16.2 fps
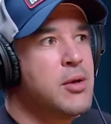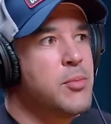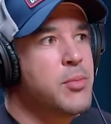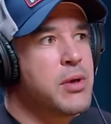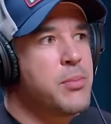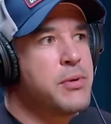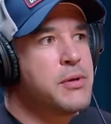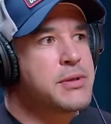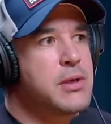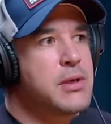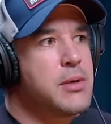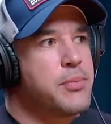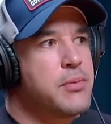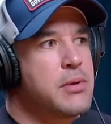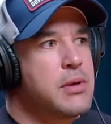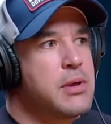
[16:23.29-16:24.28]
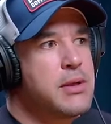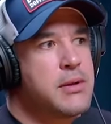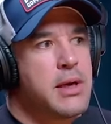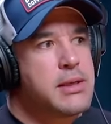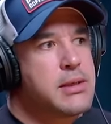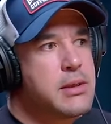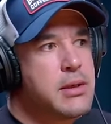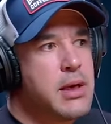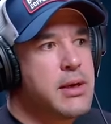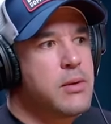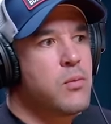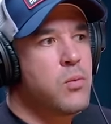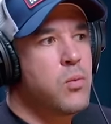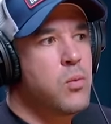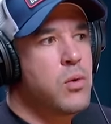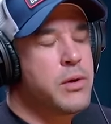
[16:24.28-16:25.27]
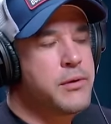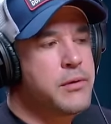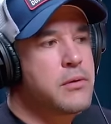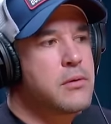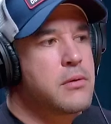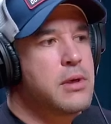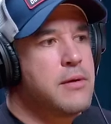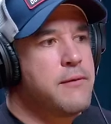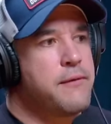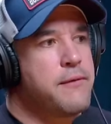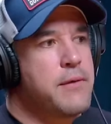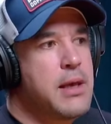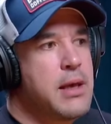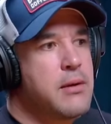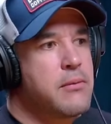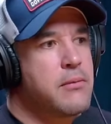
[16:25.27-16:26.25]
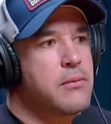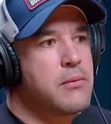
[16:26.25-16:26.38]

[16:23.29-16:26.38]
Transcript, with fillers: But it builds up, and I wonder if that